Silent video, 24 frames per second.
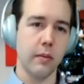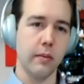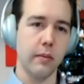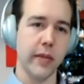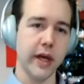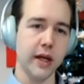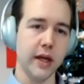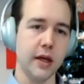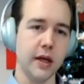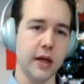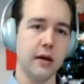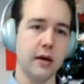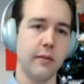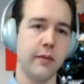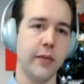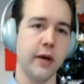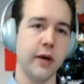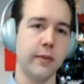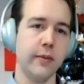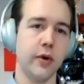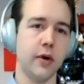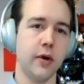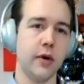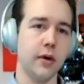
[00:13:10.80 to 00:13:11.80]
many
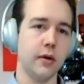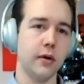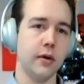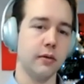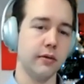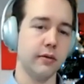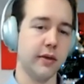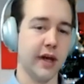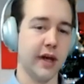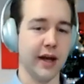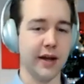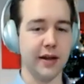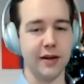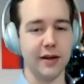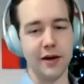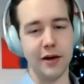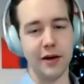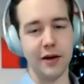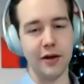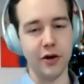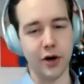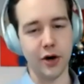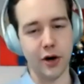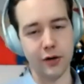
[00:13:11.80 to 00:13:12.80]
people that
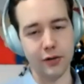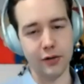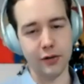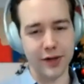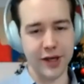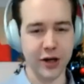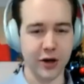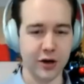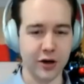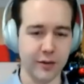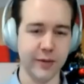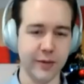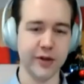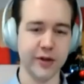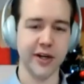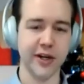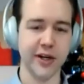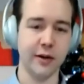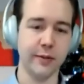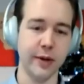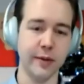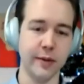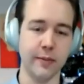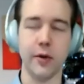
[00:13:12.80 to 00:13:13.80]
uh, know e-commerce a
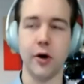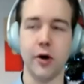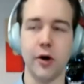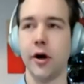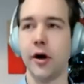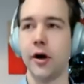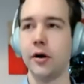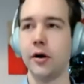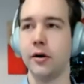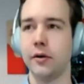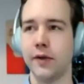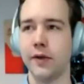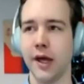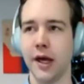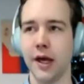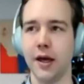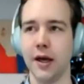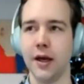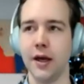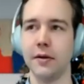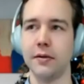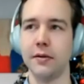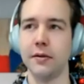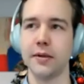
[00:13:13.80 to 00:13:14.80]
little bit more,
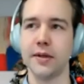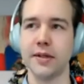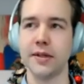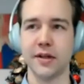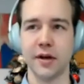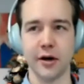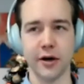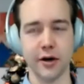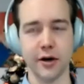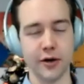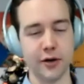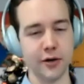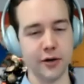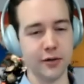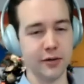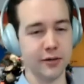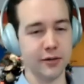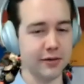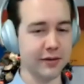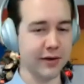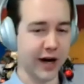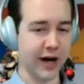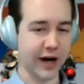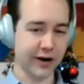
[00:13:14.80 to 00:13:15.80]
they start
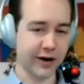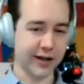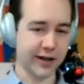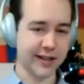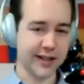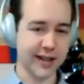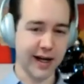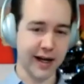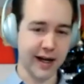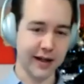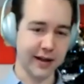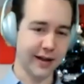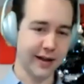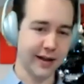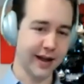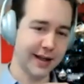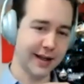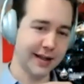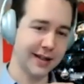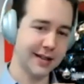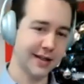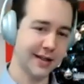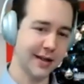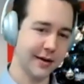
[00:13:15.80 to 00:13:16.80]
to understand that
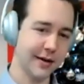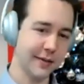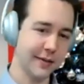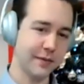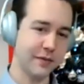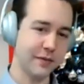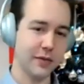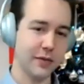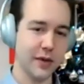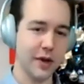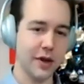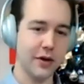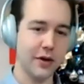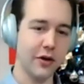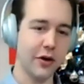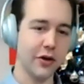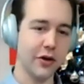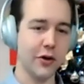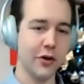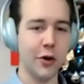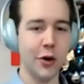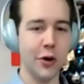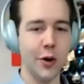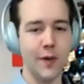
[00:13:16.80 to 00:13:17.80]
it's um,
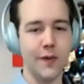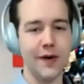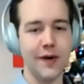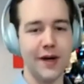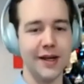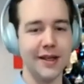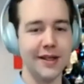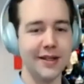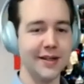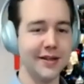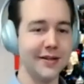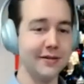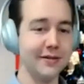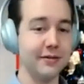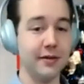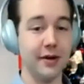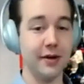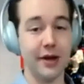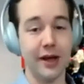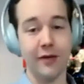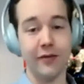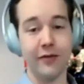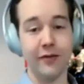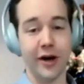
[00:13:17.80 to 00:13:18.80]
not always
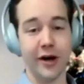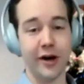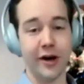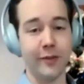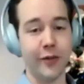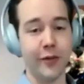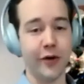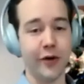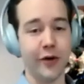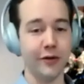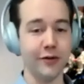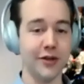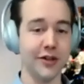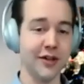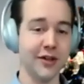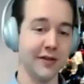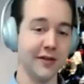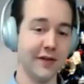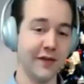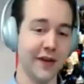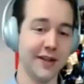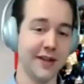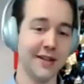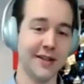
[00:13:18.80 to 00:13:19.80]
a one approach
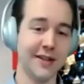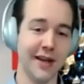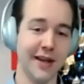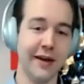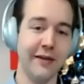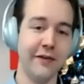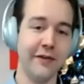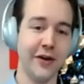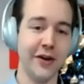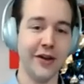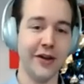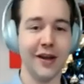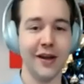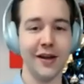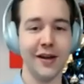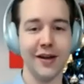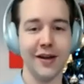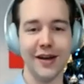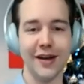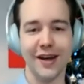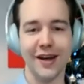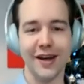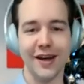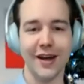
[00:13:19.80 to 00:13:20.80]
fits everything
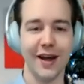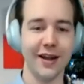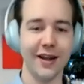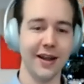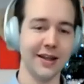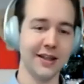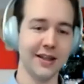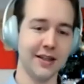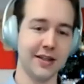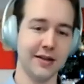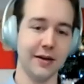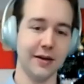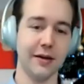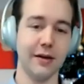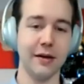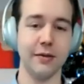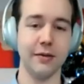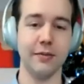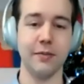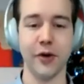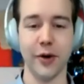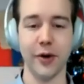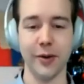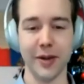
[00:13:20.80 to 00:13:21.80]
and that's uh,
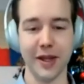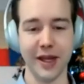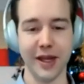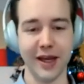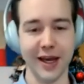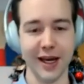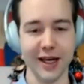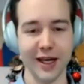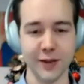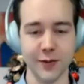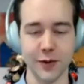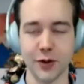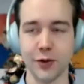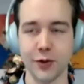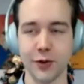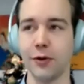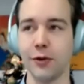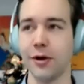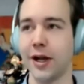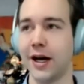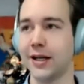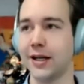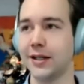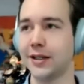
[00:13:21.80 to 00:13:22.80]
probably the case with
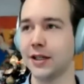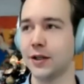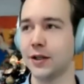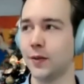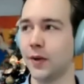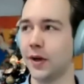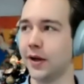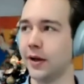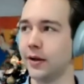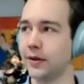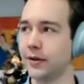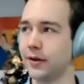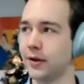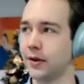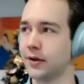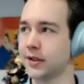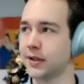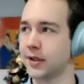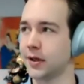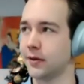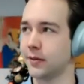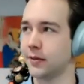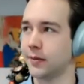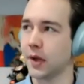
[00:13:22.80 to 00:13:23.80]
Google Ads as well.
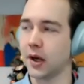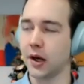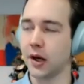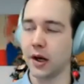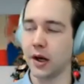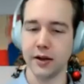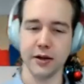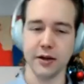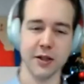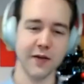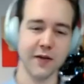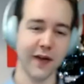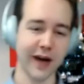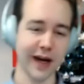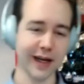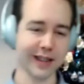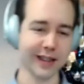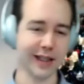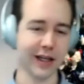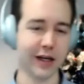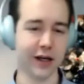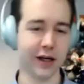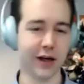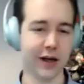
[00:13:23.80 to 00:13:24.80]
There's a, uh, there's
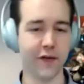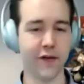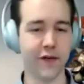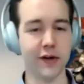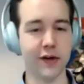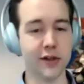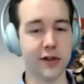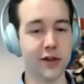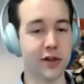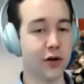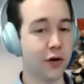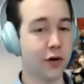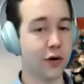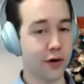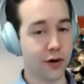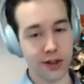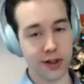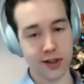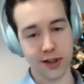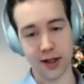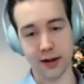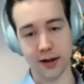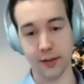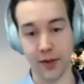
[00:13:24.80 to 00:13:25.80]
vastly different
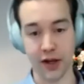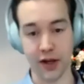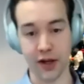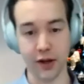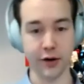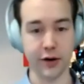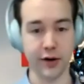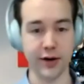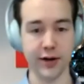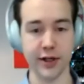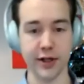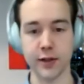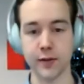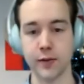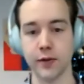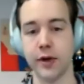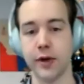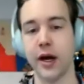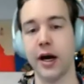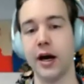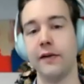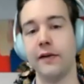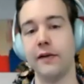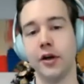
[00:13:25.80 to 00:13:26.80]
stores that my audience would
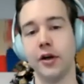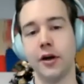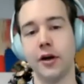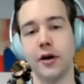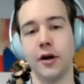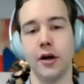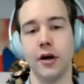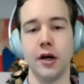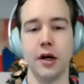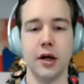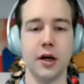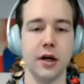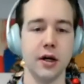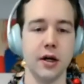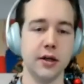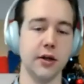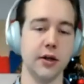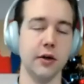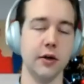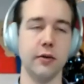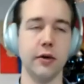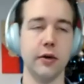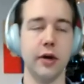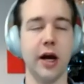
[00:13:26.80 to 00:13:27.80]
have here. So
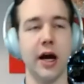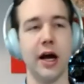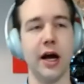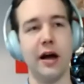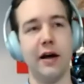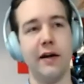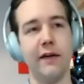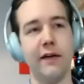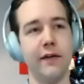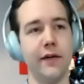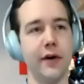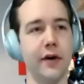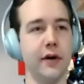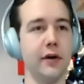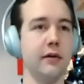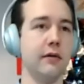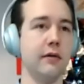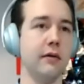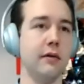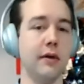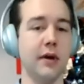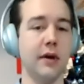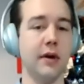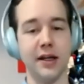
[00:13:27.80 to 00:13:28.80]
you would hmm. have a, uh,
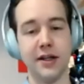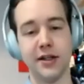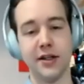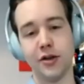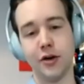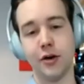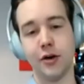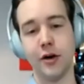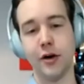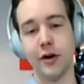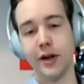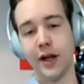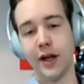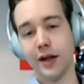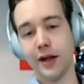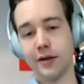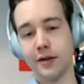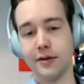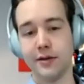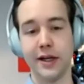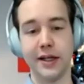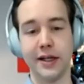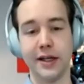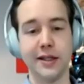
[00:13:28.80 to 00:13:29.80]
a store that
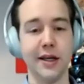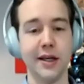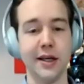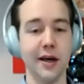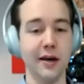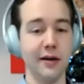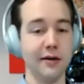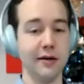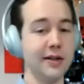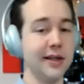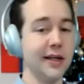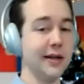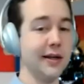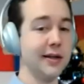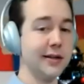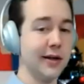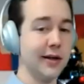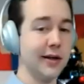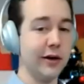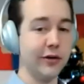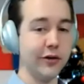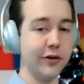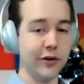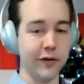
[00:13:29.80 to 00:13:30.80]
let's say sells
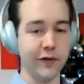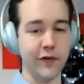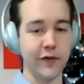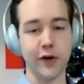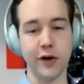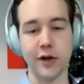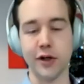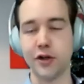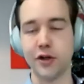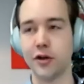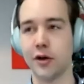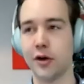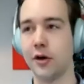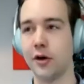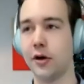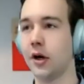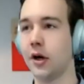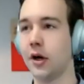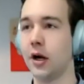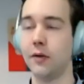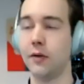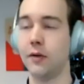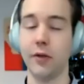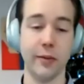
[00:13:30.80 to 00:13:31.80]
outdoor furniture.
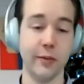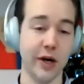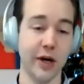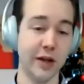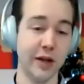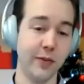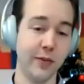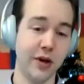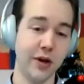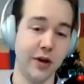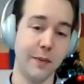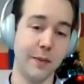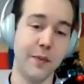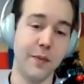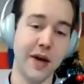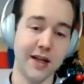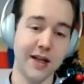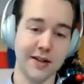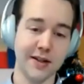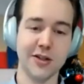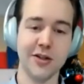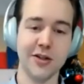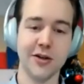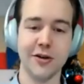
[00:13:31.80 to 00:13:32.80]
One might be a
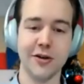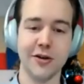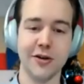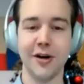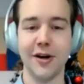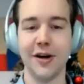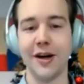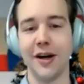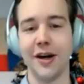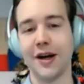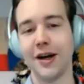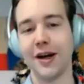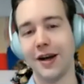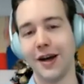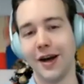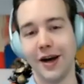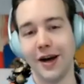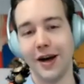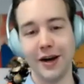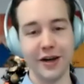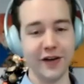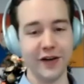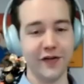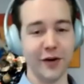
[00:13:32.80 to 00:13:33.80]
pet store,
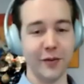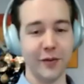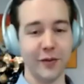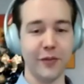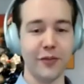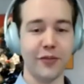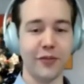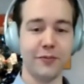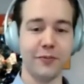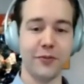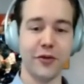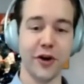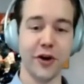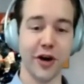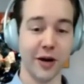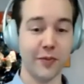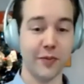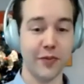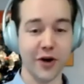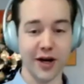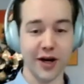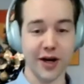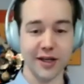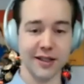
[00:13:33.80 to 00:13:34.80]
uh, different
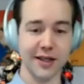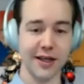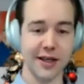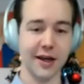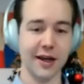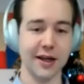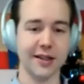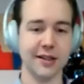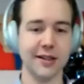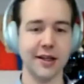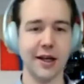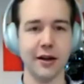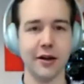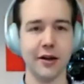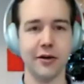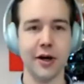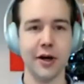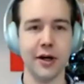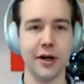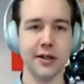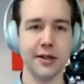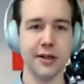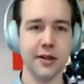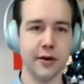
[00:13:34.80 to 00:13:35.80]
product pricing,
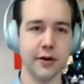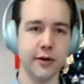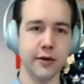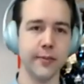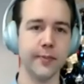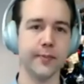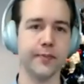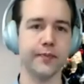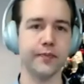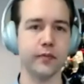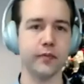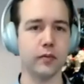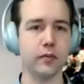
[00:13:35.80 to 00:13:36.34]
etc. So